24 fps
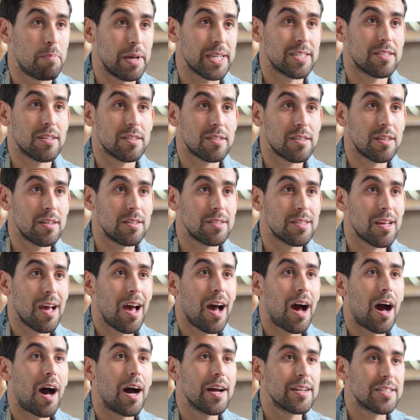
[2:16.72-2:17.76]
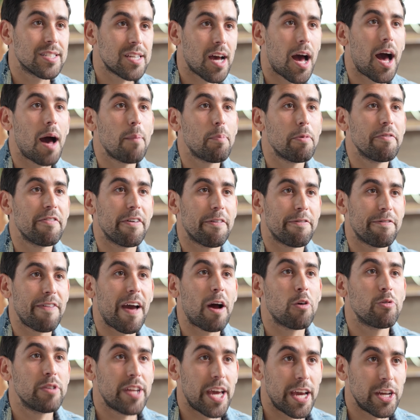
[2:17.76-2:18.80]
businesses on top of a
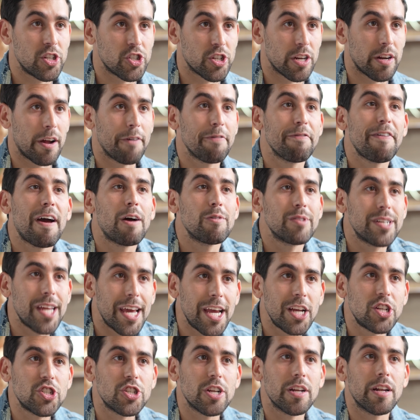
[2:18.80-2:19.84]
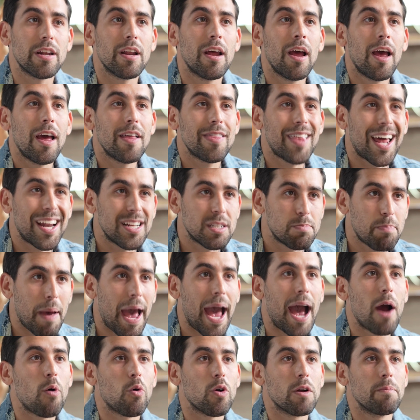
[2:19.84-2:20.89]
foundation that is
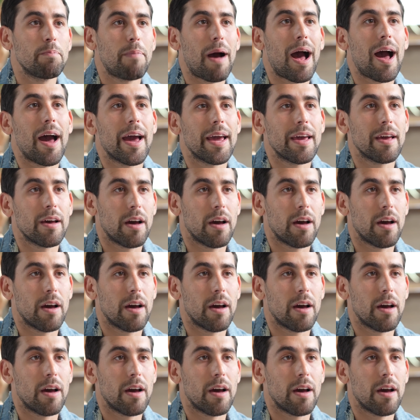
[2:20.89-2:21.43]
powered by